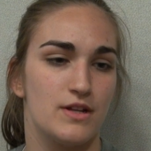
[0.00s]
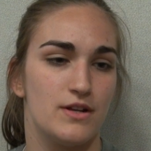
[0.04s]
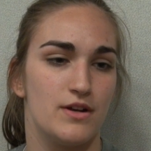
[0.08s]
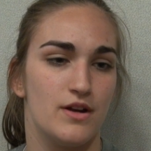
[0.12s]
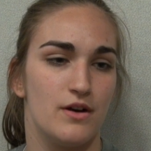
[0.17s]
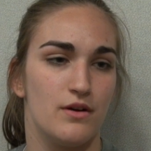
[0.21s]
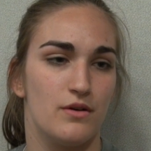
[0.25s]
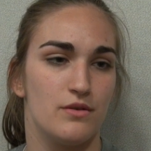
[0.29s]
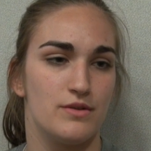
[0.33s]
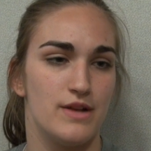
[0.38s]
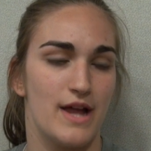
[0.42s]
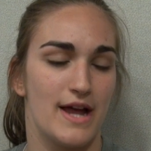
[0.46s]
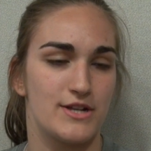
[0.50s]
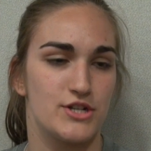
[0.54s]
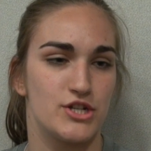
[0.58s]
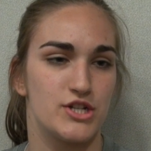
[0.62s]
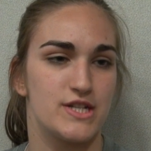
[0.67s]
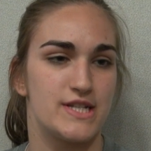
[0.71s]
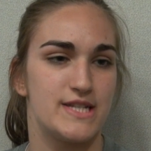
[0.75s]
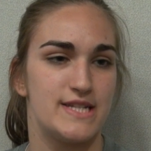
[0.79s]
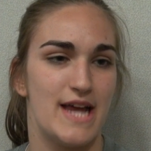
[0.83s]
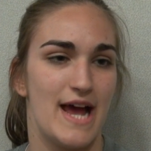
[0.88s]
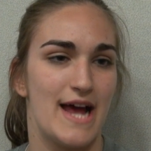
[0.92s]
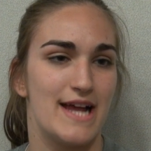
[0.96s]
you know, not
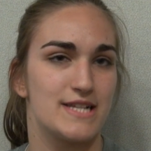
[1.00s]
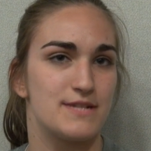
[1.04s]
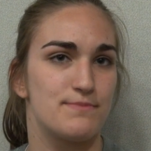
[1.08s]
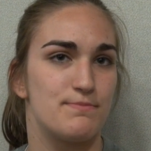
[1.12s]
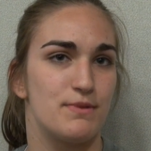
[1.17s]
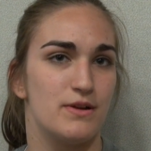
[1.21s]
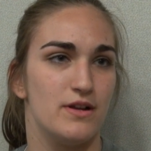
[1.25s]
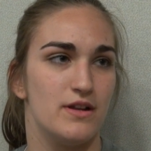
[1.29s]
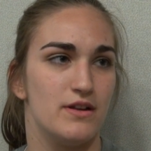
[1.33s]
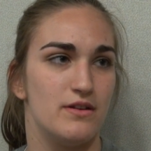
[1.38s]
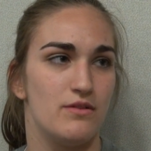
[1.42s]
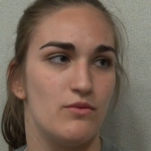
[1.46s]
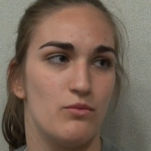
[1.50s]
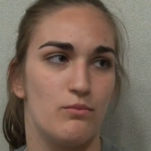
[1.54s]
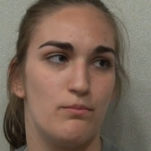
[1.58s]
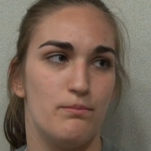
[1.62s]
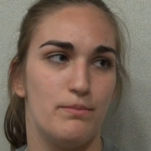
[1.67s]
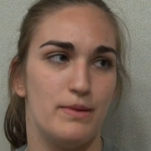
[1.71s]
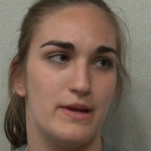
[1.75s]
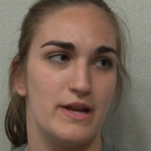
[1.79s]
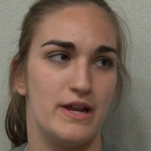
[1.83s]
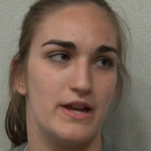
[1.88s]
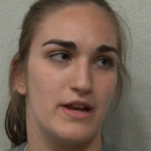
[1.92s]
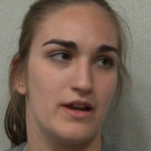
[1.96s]
just stats, but
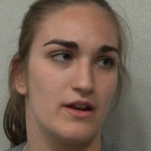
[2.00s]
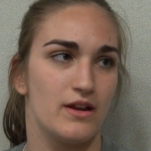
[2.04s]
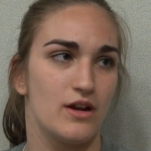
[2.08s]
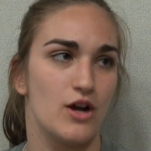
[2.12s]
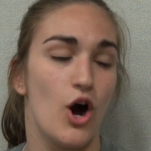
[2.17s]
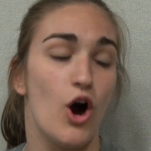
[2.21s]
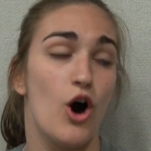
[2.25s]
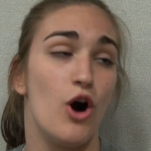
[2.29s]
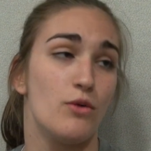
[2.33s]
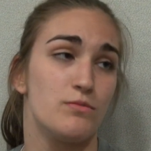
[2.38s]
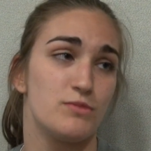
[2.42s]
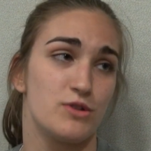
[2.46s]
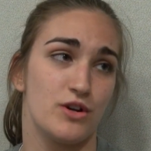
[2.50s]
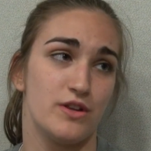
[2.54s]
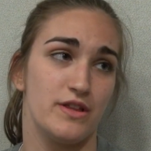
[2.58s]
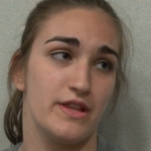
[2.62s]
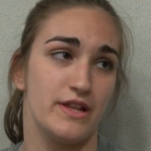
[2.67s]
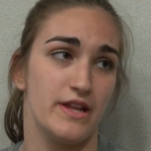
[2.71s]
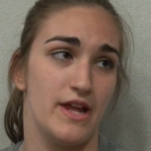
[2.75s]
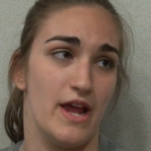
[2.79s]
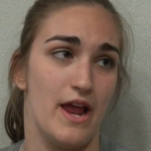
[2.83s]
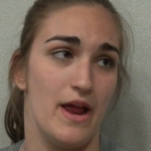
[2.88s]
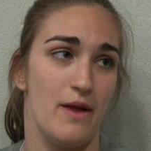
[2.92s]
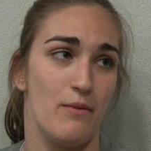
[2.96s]
being and calm during
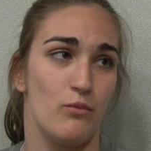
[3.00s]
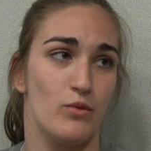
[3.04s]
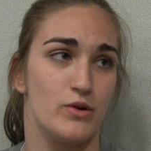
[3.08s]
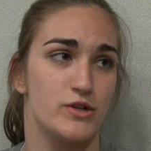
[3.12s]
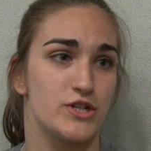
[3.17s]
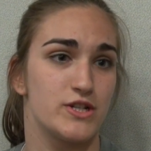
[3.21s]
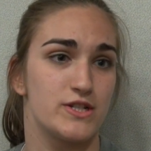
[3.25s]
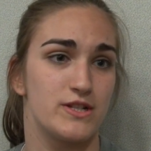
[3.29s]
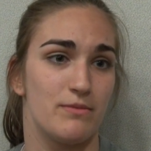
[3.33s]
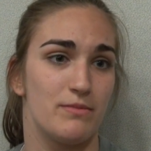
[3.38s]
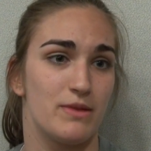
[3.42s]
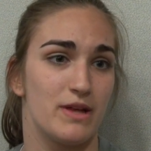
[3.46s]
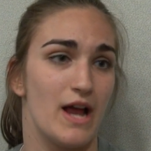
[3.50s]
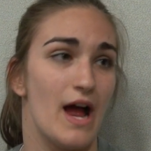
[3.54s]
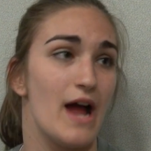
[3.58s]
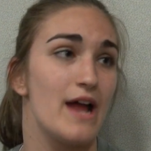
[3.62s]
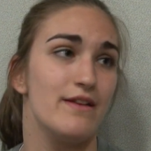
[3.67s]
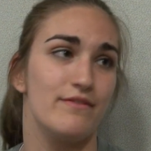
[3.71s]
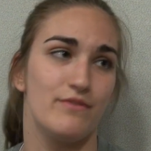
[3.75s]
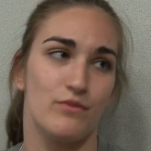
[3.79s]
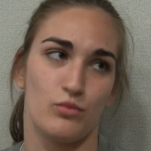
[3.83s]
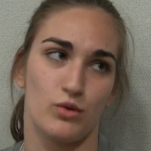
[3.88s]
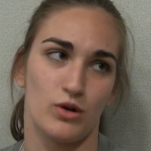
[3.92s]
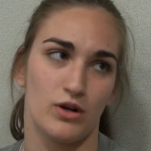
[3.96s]
I the game, which is something
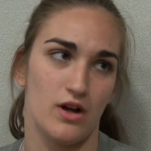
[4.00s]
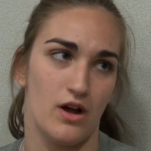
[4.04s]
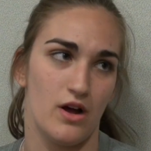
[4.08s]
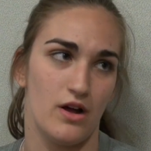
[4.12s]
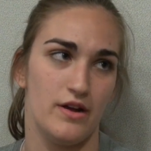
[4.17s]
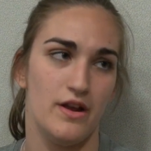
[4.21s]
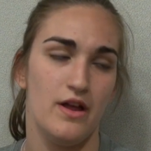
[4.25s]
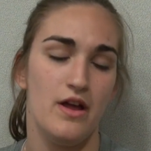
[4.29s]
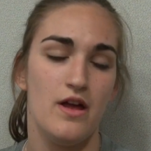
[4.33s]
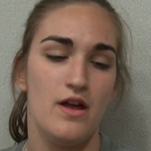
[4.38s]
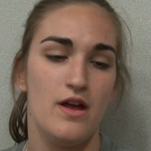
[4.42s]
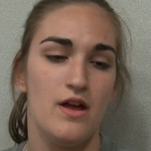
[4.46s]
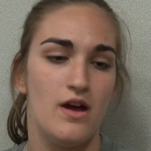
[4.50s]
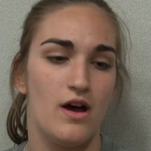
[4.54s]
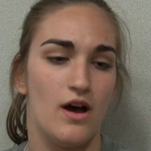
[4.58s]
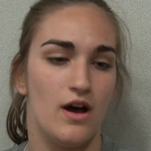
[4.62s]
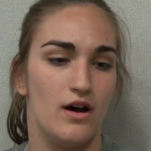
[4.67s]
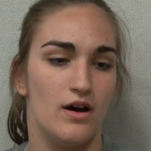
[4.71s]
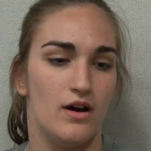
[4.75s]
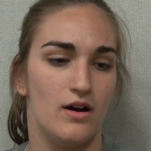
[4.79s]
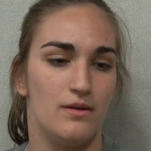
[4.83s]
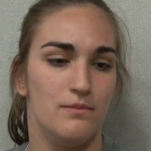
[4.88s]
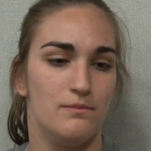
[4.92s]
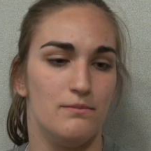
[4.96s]
I even work so
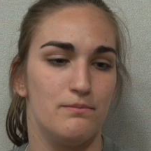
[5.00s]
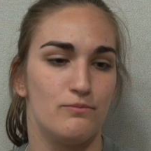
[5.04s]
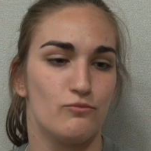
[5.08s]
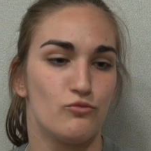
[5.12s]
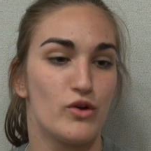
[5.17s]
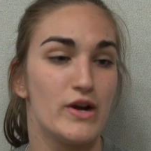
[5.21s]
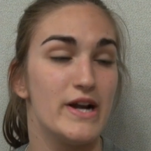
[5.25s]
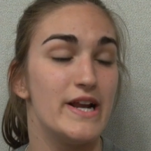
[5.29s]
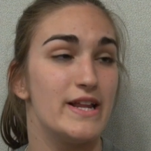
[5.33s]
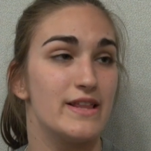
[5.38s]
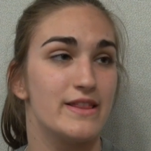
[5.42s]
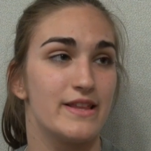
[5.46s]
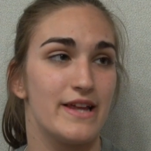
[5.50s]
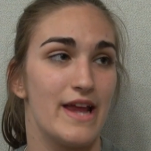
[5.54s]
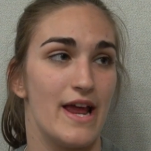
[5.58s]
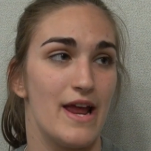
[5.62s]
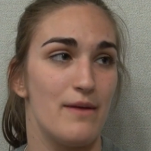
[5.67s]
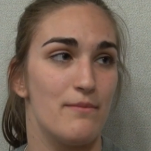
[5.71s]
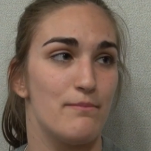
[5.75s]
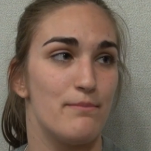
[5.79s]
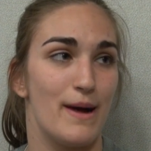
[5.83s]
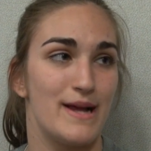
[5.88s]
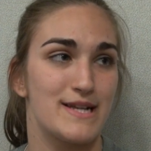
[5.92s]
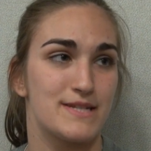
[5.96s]
on. Um, reading the
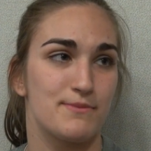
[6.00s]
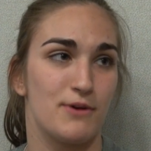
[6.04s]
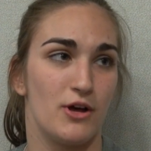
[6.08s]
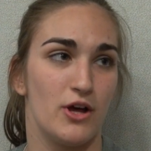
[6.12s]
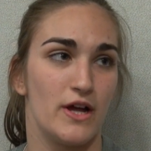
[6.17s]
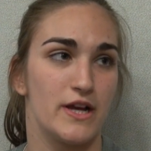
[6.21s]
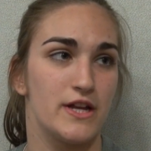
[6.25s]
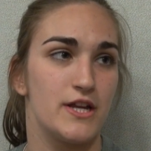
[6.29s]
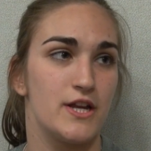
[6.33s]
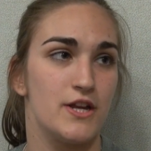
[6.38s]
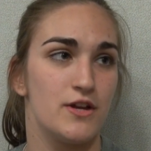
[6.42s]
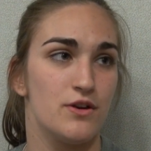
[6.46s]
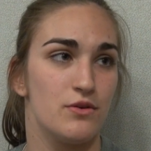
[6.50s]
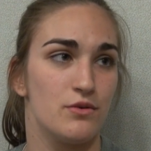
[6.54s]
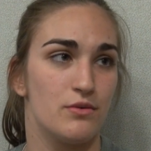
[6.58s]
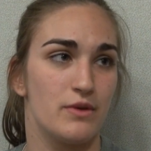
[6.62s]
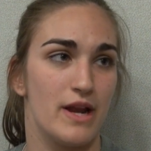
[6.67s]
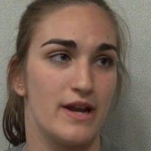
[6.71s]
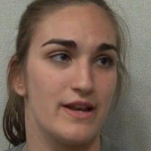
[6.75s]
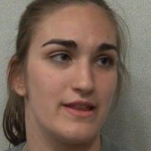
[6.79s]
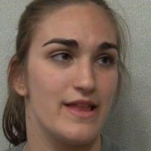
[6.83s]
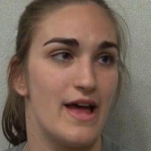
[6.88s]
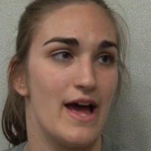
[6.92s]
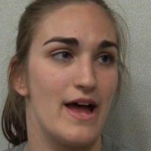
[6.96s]
game, basketball IQ,
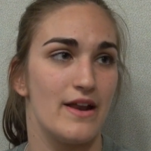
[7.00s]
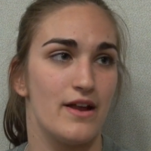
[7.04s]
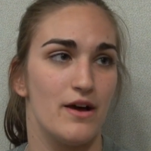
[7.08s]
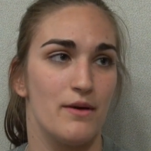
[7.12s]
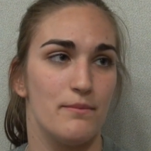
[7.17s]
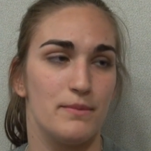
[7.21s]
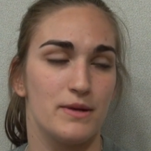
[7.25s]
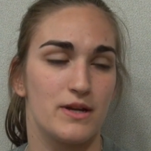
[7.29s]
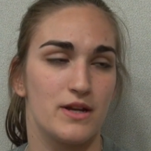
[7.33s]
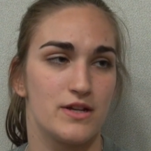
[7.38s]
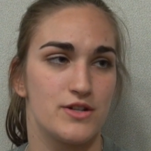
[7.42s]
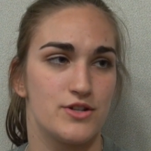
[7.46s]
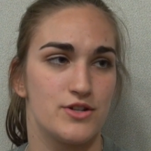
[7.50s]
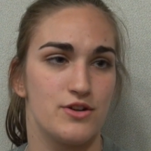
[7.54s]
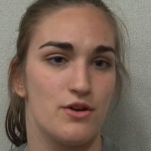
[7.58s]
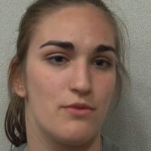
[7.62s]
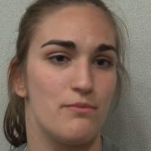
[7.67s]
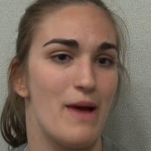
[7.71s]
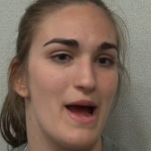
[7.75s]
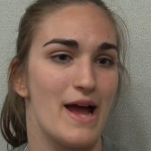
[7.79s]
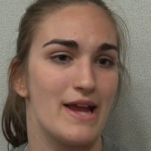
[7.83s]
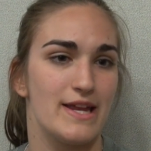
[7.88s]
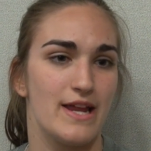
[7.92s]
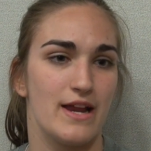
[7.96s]
getting that up because you know
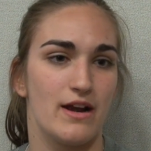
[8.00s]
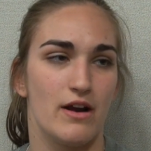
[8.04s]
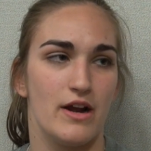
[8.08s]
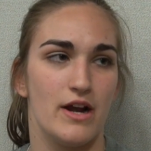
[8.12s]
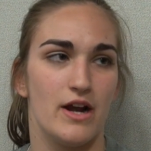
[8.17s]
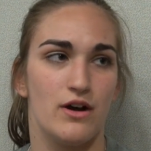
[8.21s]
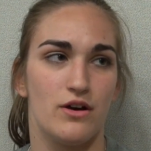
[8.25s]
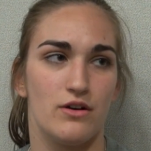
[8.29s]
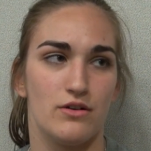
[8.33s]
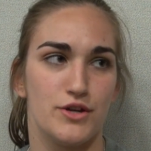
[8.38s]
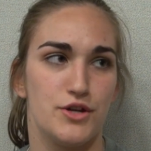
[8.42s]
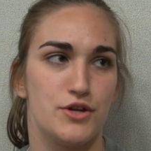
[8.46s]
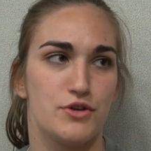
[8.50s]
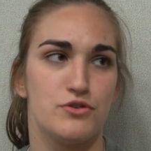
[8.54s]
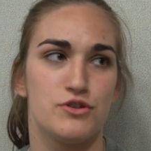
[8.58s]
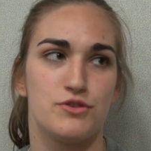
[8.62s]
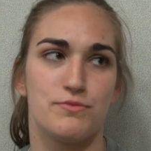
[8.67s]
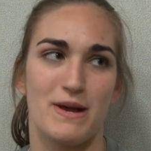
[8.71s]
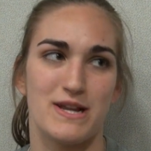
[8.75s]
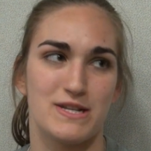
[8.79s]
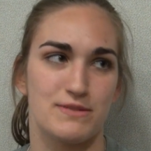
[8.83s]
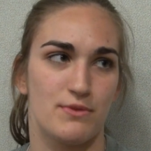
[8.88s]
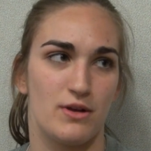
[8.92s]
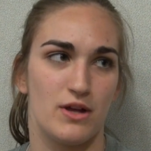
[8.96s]
Maggie Ariel,
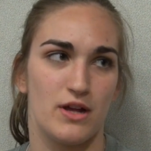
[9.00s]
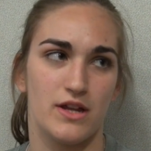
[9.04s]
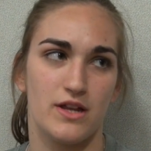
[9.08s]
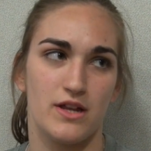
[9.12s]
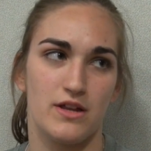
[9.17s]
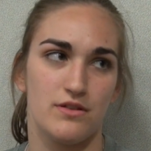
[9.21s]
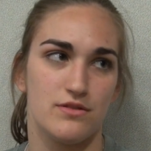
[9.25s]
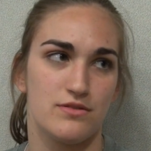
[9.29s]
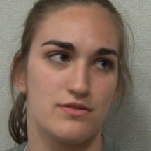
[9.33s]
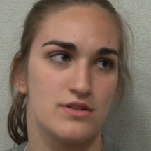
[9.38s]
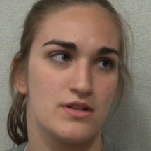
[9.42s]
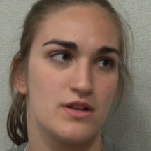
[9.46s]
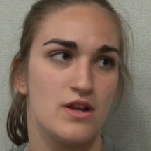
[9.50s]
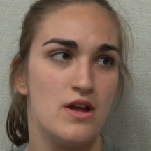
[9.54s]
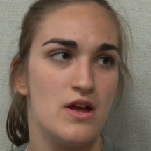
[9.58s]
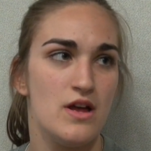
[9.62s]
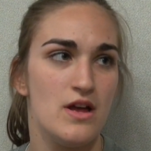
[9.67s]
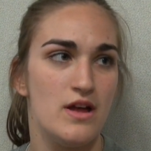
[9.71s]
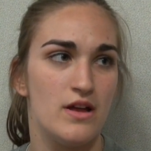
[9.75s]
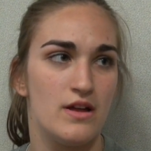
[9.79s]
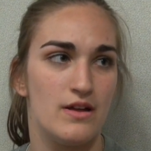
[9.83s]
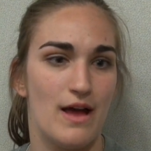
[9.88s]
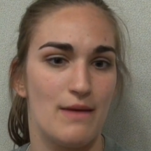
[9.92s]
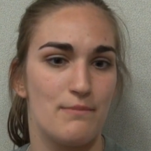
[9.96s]
huge basketball IQs,
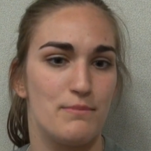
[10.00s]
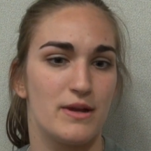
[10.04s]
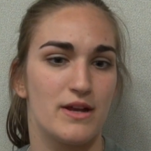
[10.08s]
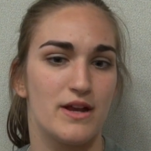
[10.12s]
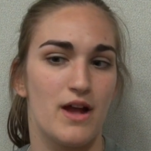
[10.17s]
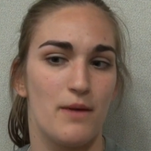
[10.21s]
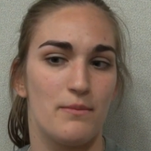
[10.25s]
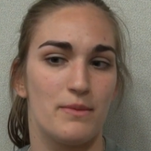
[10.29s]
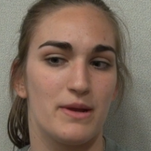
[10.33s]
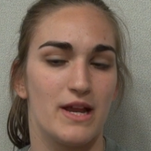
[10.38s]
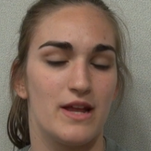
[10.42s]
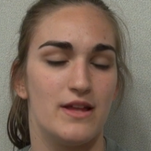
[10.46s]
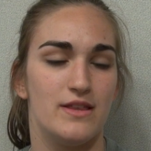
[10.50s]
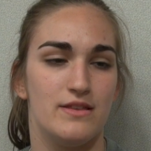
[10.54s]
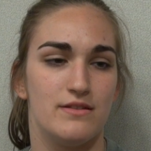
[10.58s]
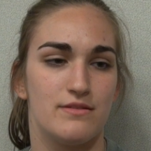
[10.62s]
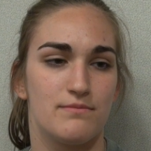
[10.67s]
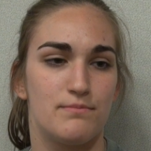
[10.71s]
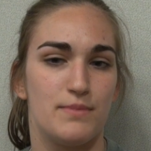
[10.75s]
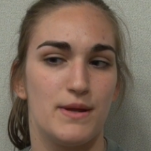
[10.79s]
have been coming in.